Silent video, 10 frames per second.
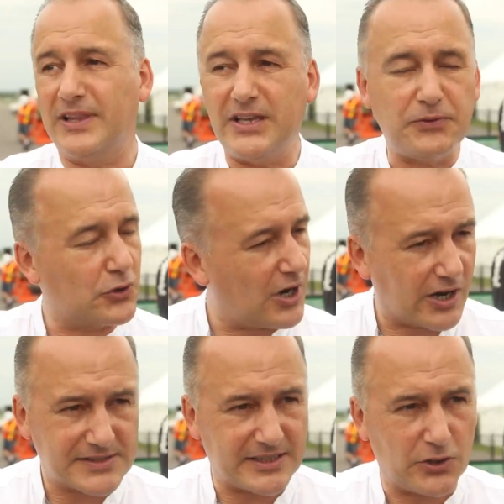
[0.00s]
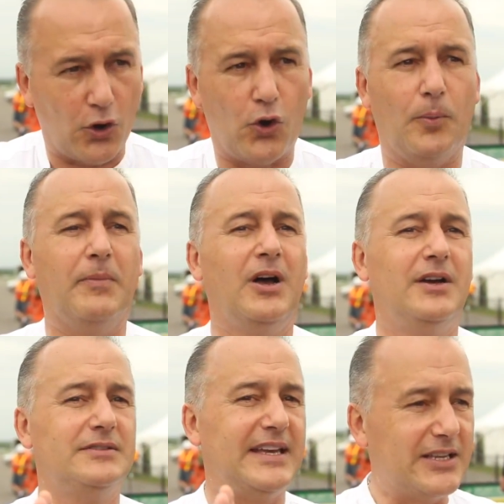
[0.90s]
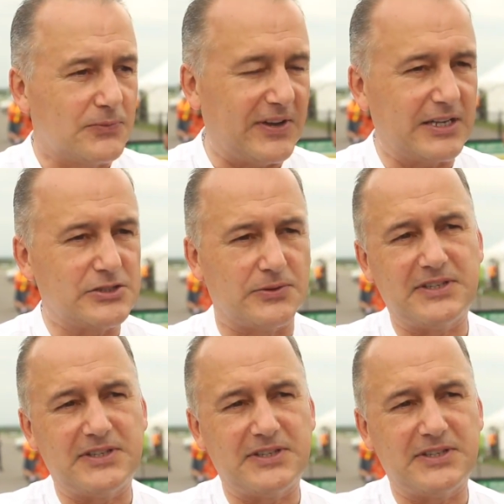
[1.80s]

leave your cars at home. Take advantage